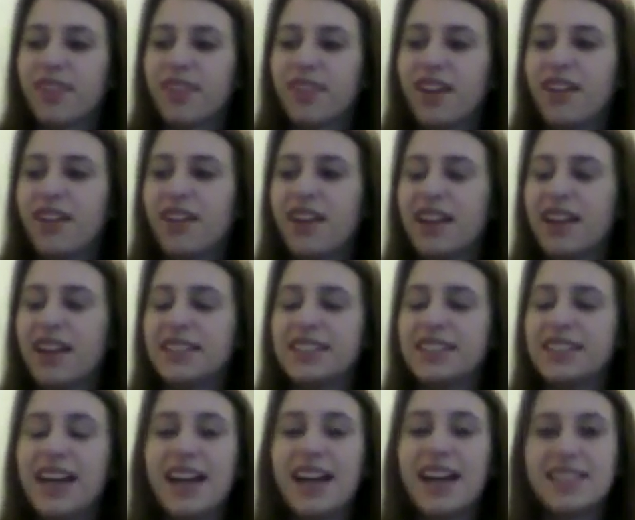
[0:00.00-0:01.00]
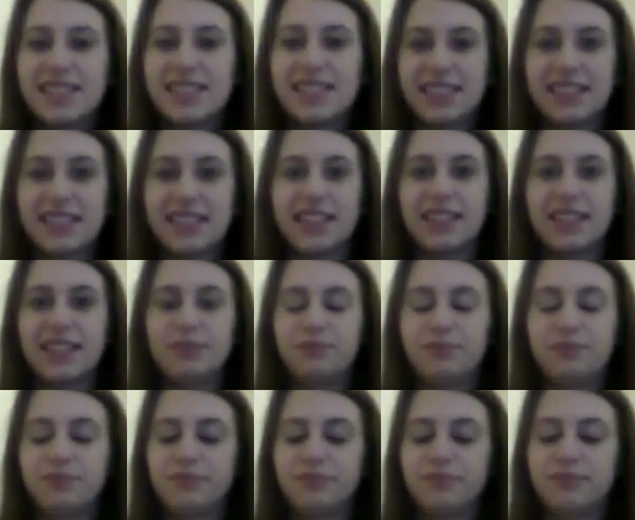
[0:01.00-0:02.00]
All right,
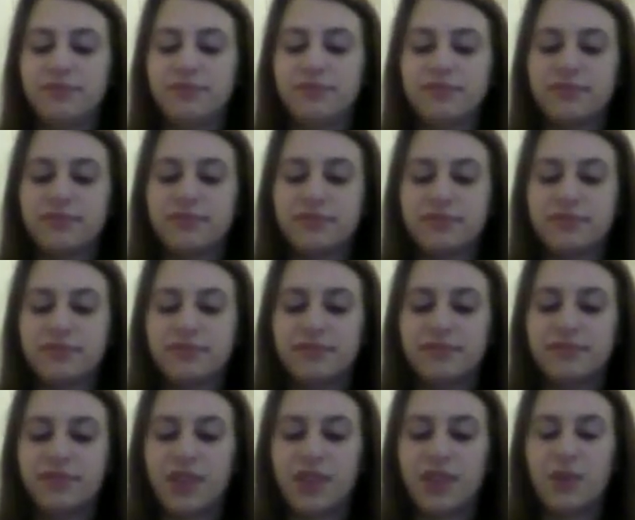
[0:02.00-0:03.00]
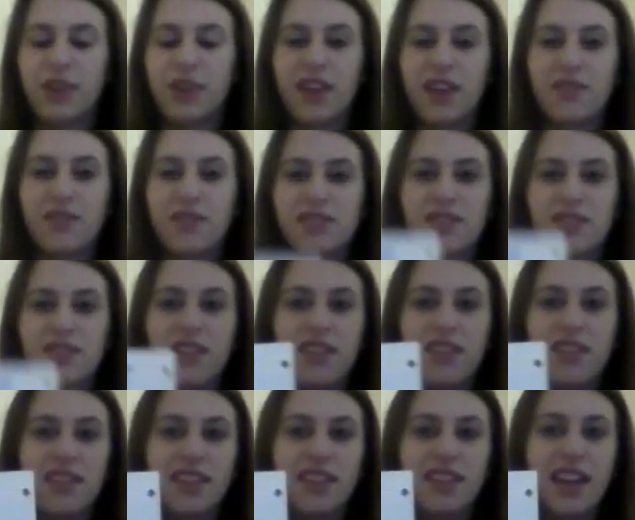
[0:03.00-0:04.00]
lastly, we have what's
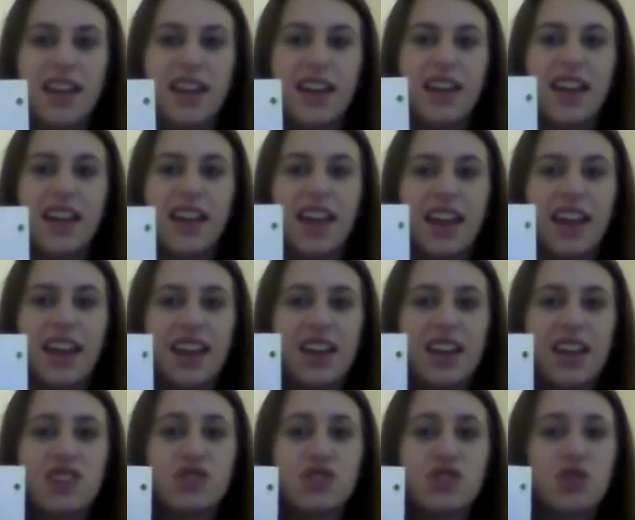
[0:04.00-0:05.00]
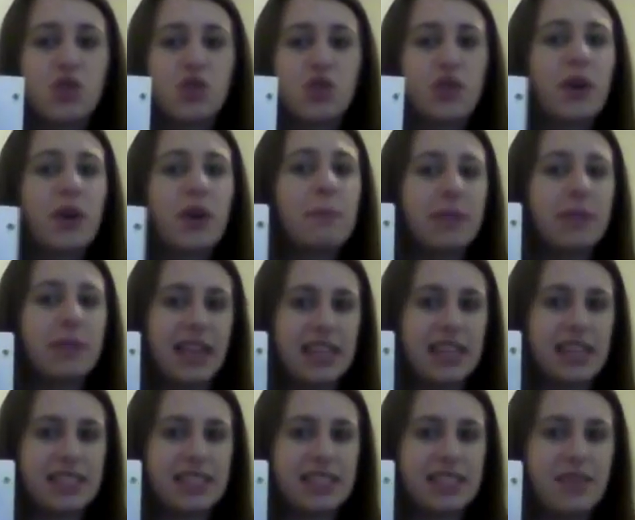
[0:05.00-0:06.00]
called a triplet.
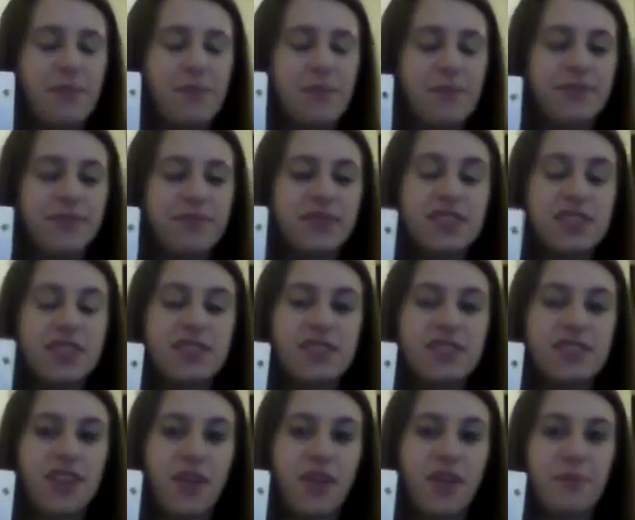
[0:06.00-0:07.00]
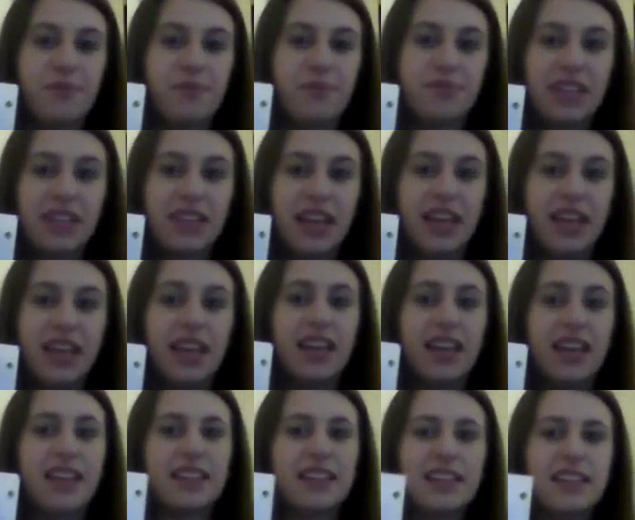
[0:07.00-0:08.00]
So
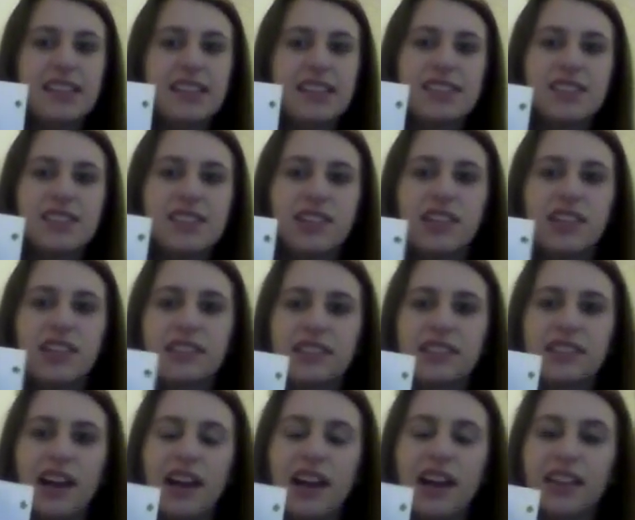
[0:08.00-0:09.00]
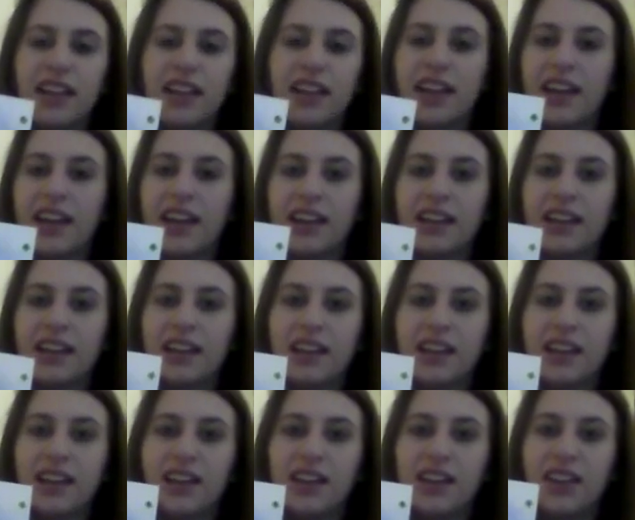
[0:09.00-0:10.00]
these look a lot like
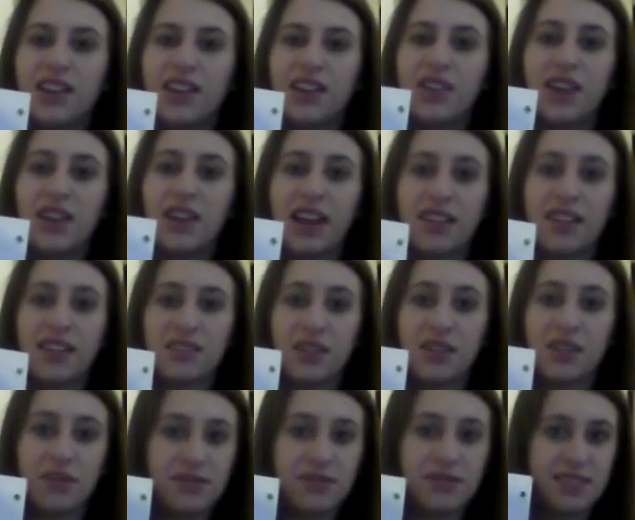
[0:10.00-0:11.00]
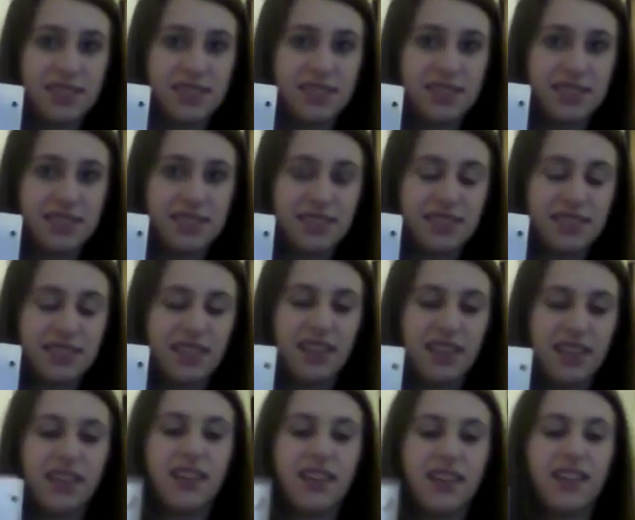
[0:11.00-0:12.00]
your eighth notes.
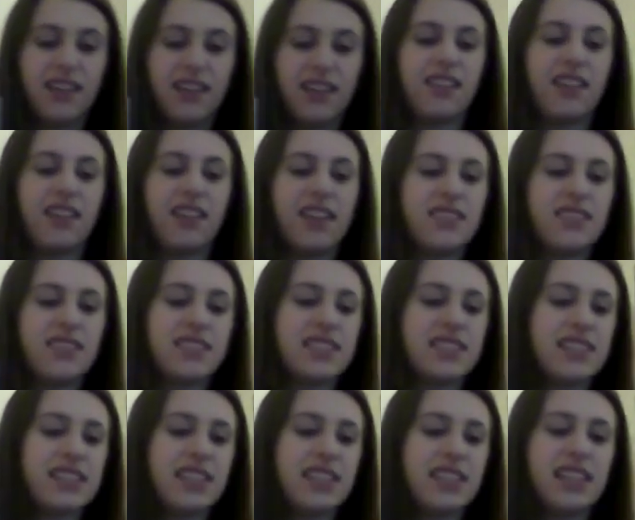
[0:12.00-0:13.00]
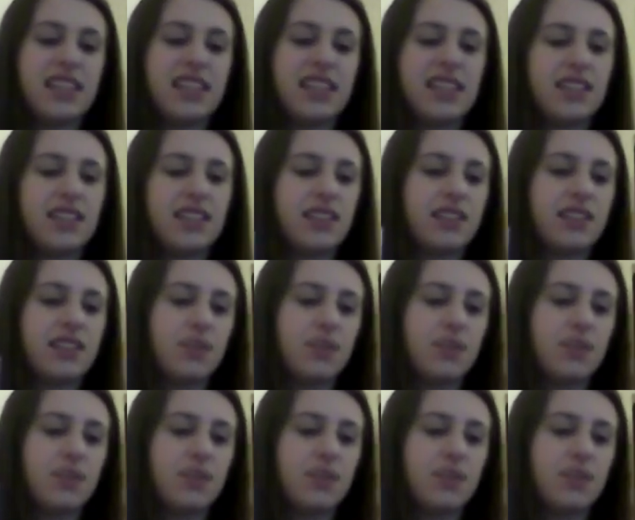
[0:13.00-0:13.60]
All right, you can see